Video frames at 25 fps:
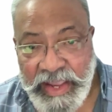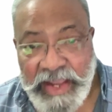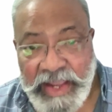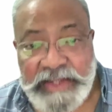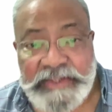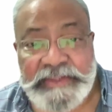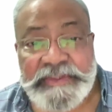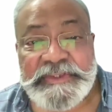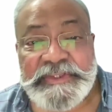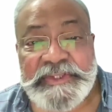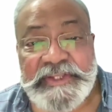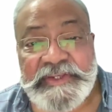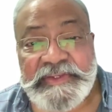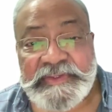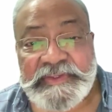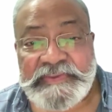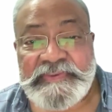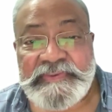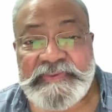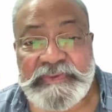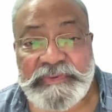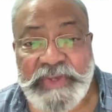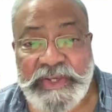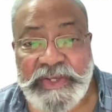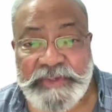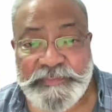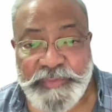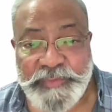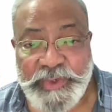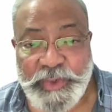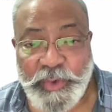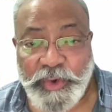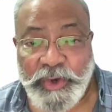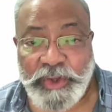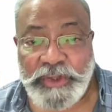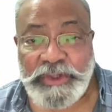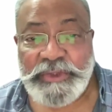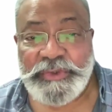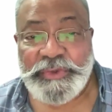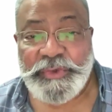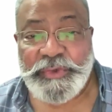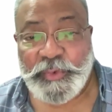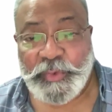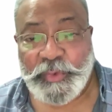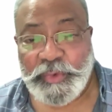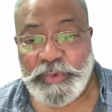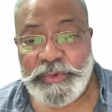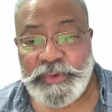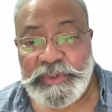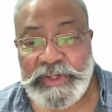And this we all
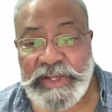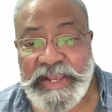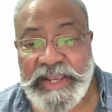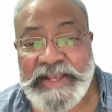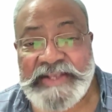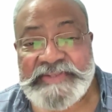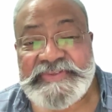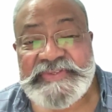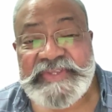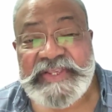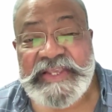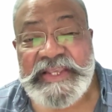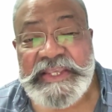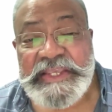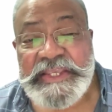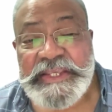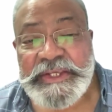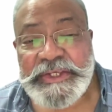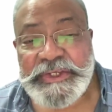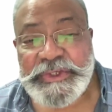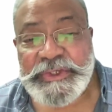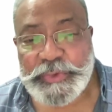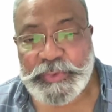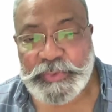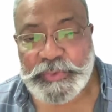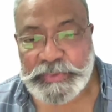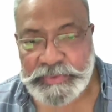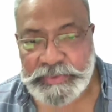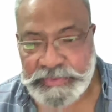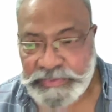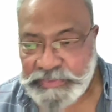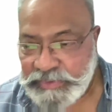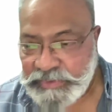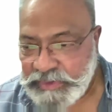know as EQ,